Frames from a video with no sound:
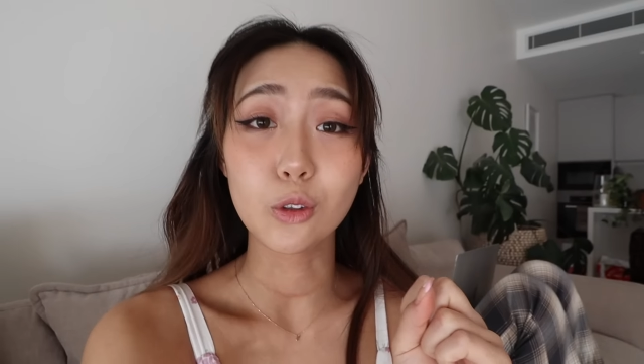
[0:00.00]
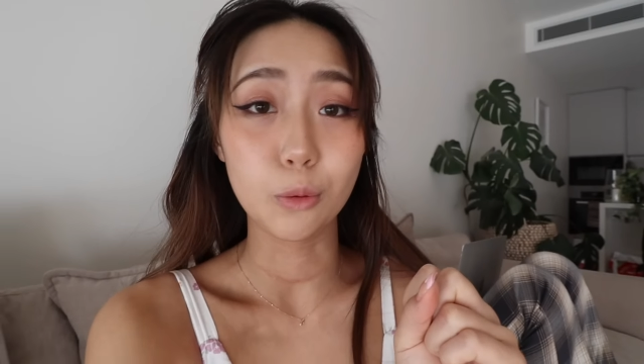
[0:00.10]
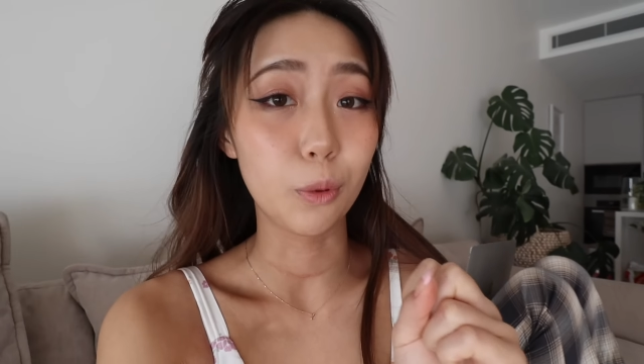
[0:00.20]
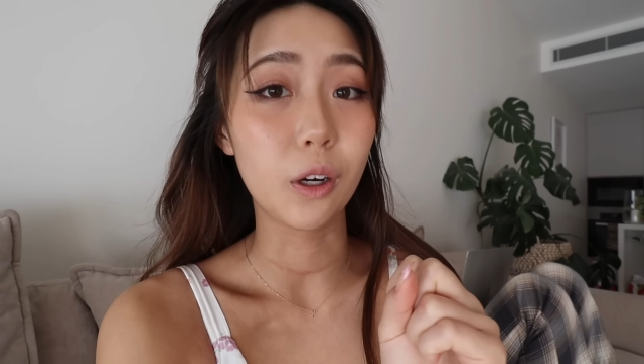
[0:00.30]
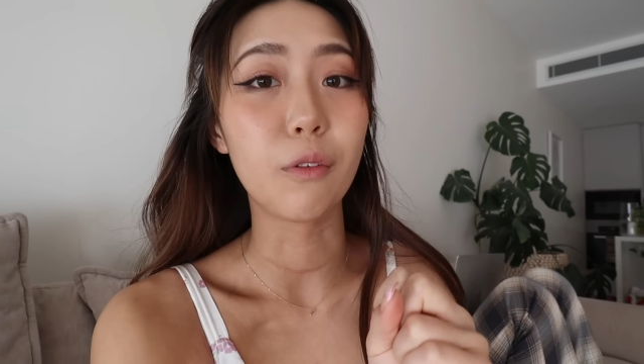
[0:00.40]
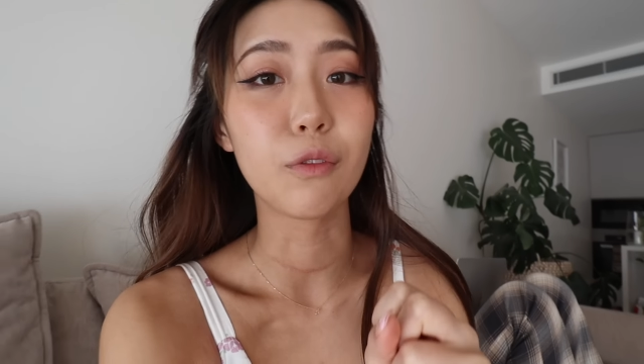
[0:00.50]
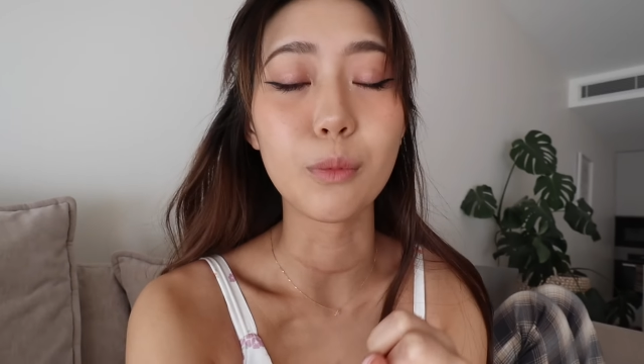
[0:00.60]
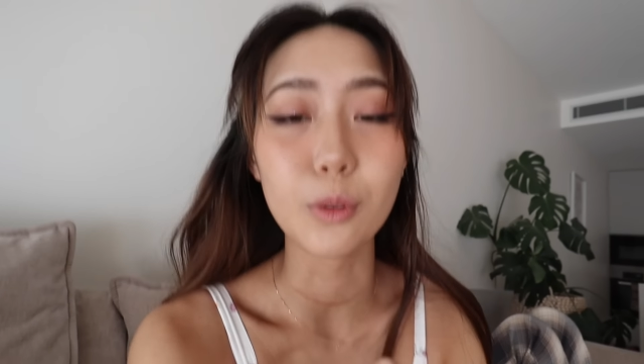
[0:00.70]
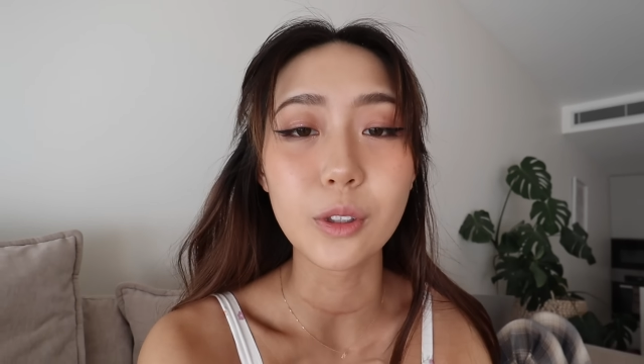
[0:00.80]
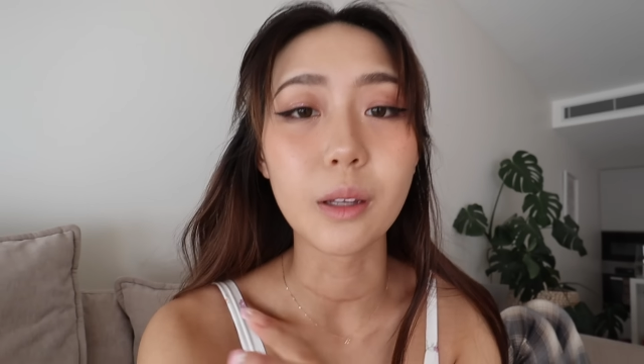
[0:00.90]
super
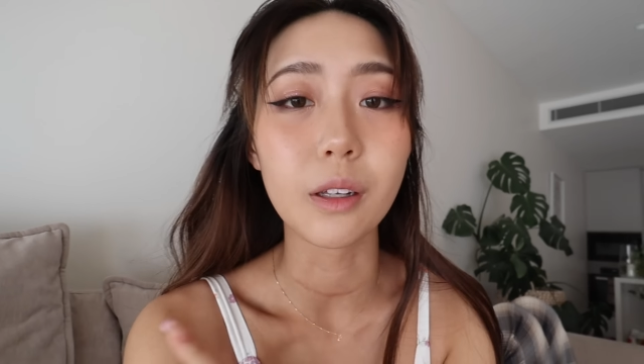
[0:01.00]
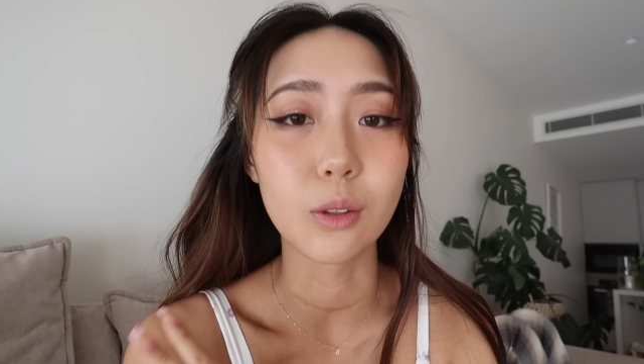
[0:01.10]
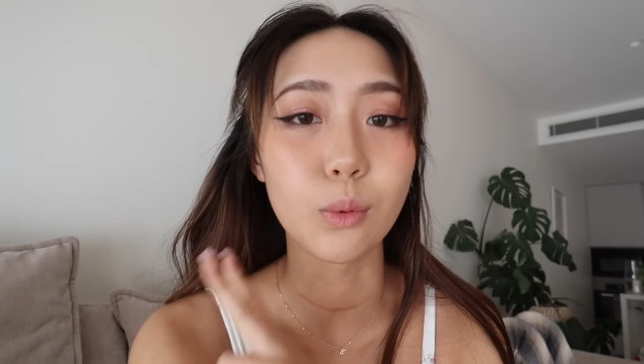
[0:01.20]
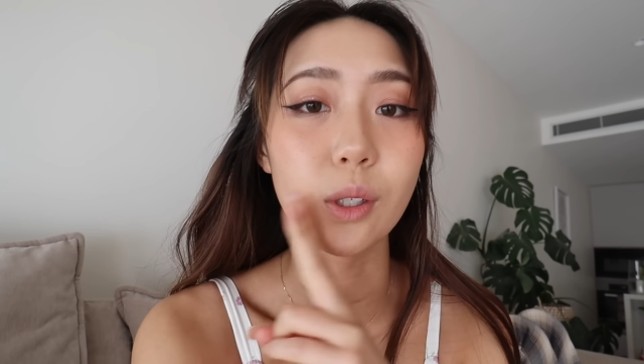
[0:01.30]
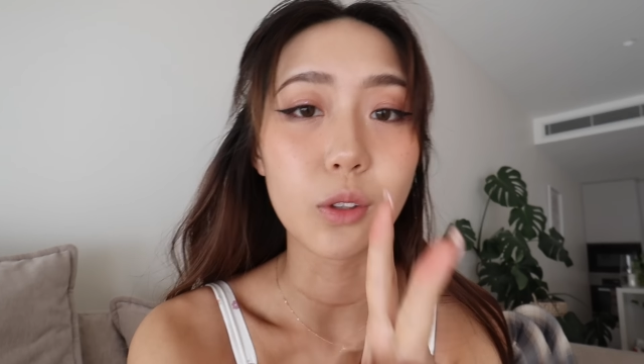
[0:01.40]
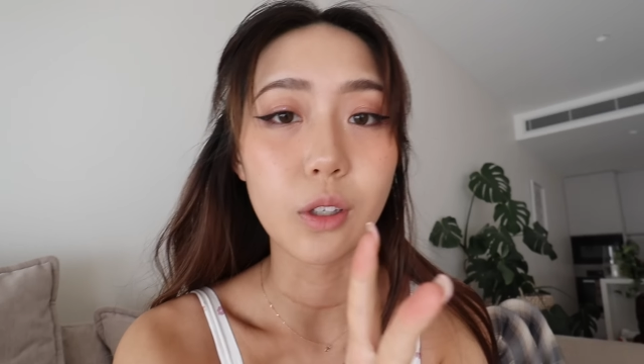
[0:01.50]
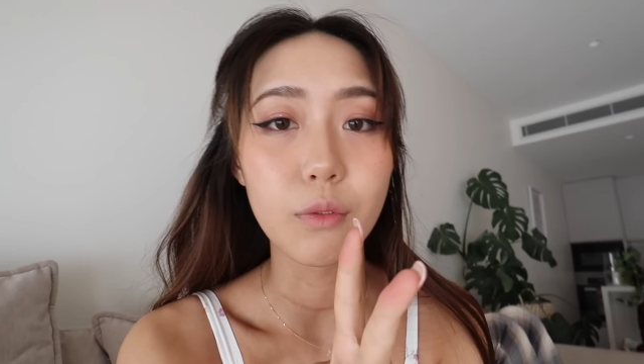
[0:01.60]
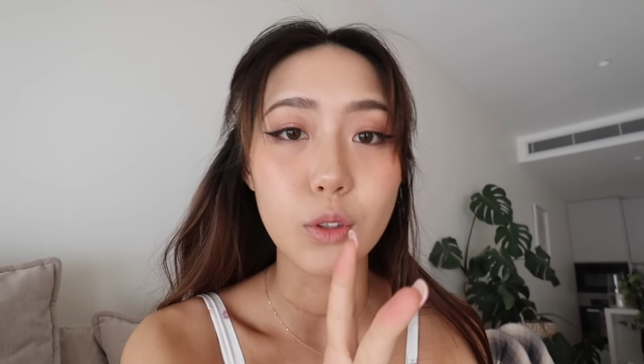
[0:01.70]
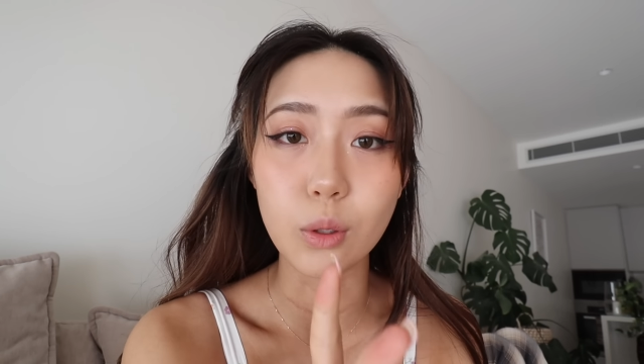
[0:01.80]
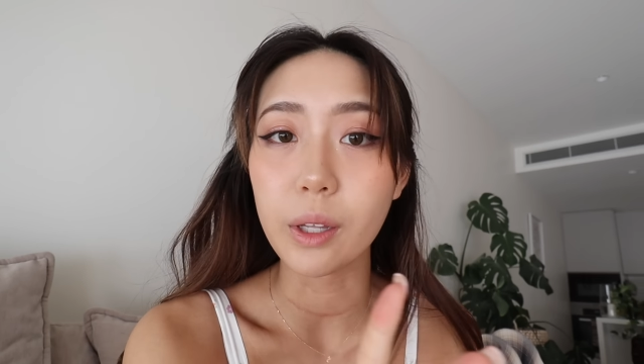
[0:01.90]
comfortable and because we also
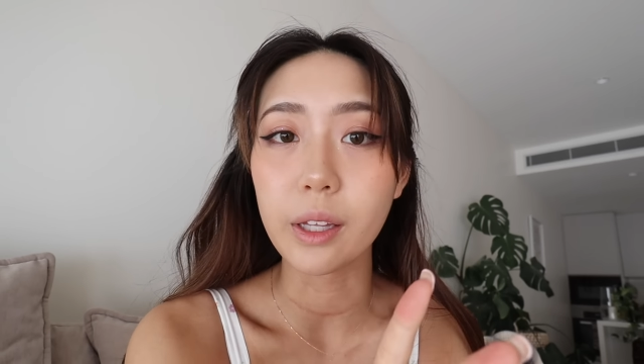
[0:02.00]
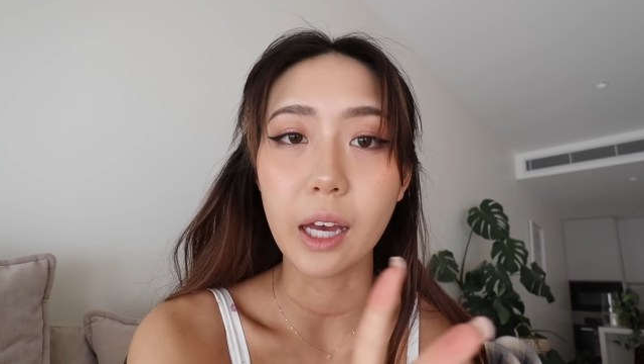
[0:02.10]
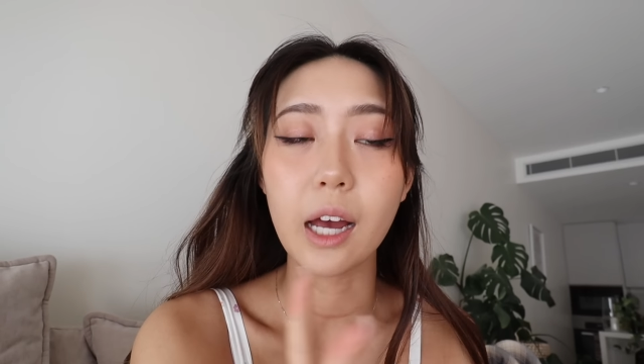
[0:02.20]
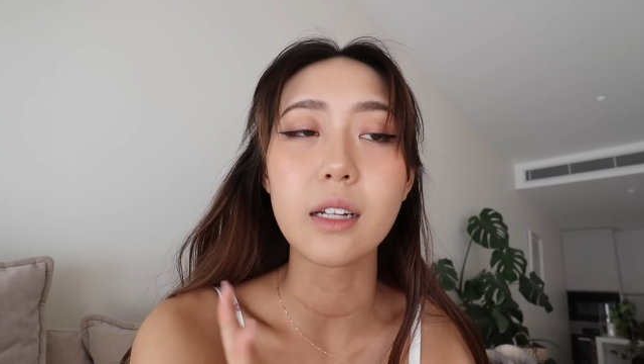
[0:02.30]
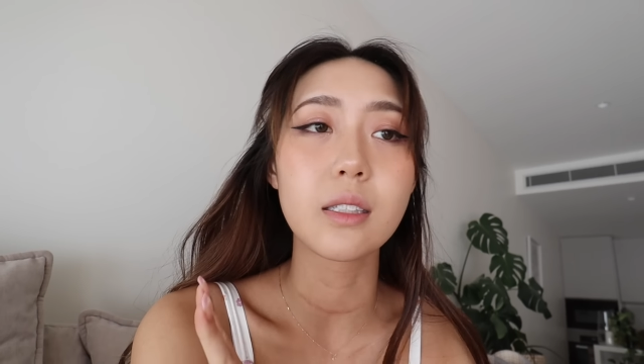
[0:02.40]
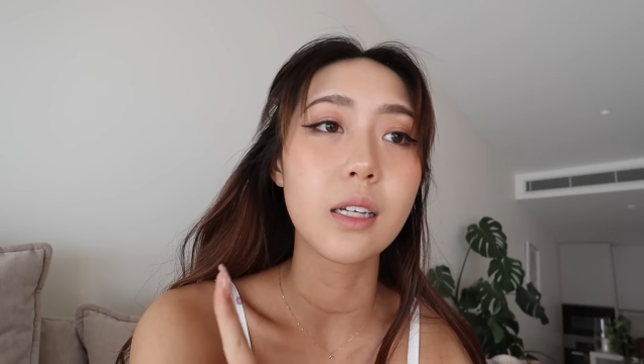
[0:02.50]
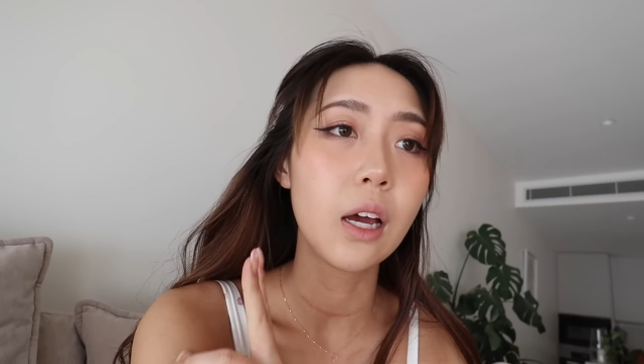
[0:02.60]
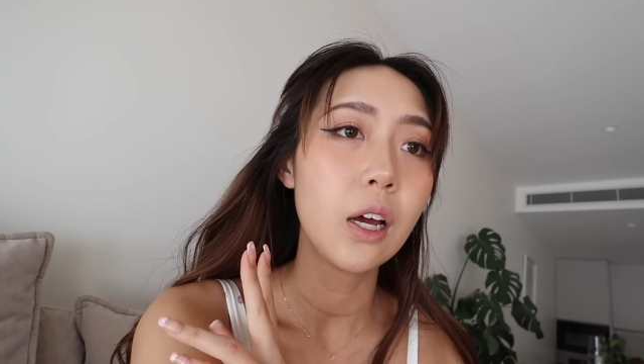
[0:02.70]
have 2 other cats.